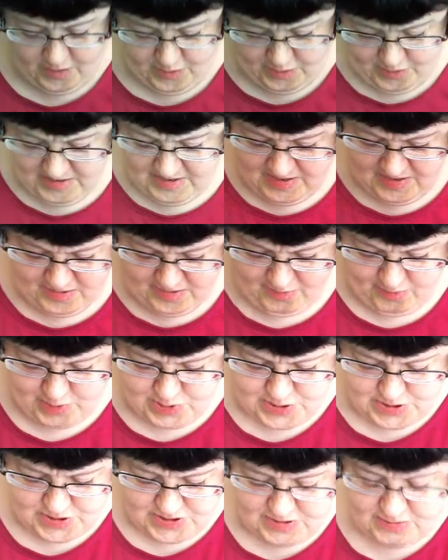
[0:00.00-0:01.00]
Goodness
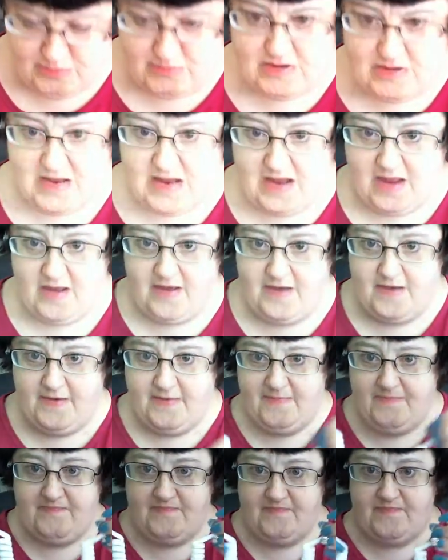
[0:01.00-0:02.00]
gracious. Here's the, uh,
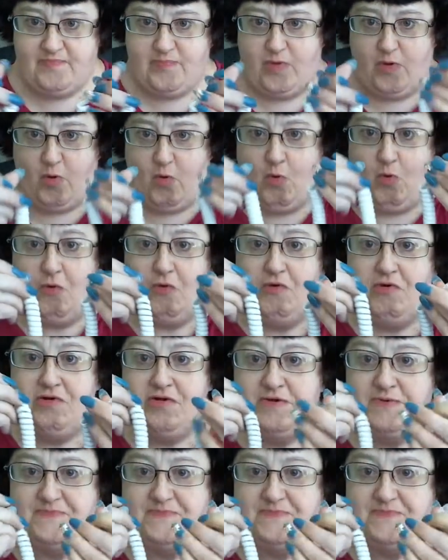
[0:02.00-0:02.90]
the cord.